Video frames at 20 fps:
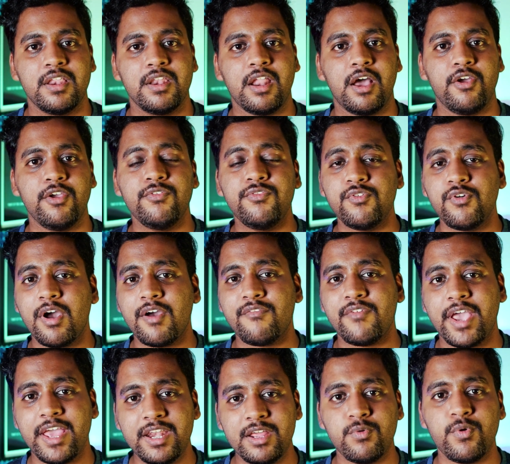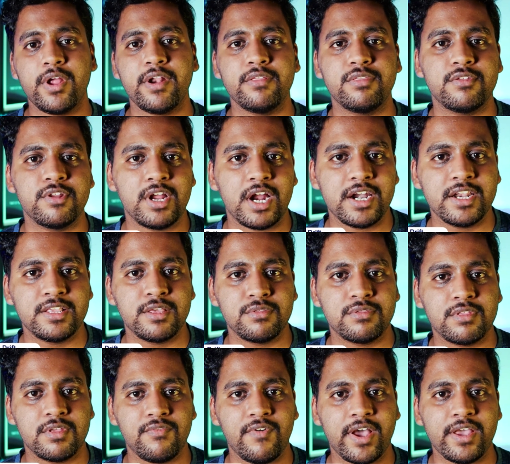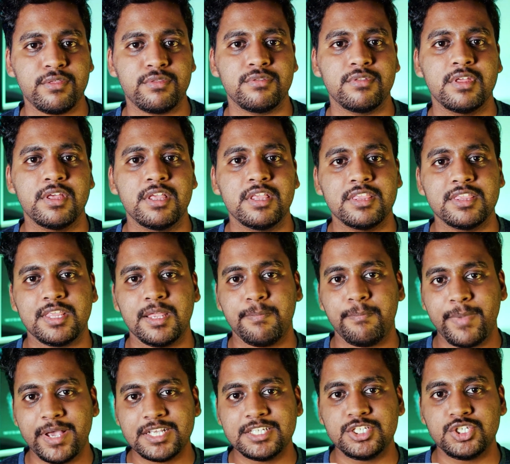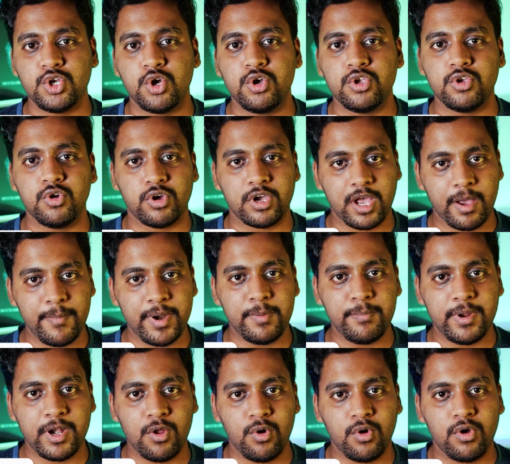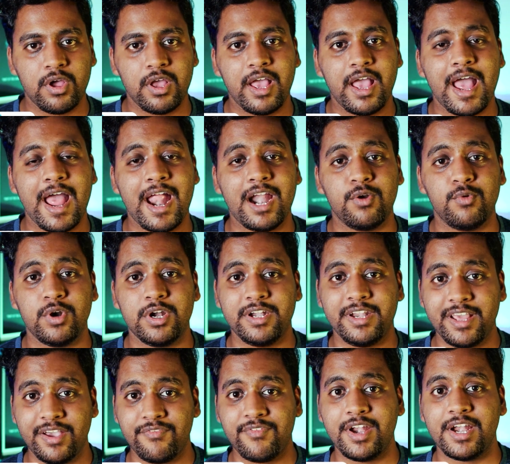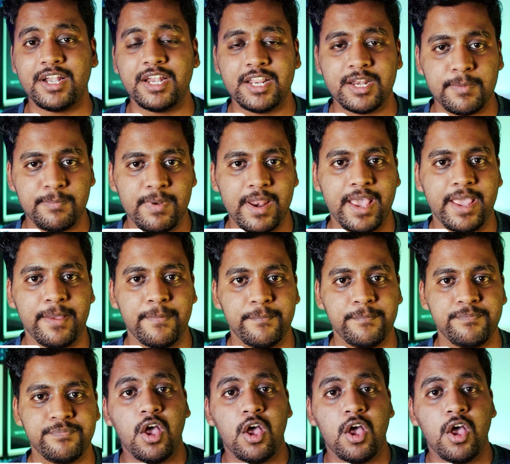Now if you have any queries regarding this device, then make sure you comment below and we'll definitely reply.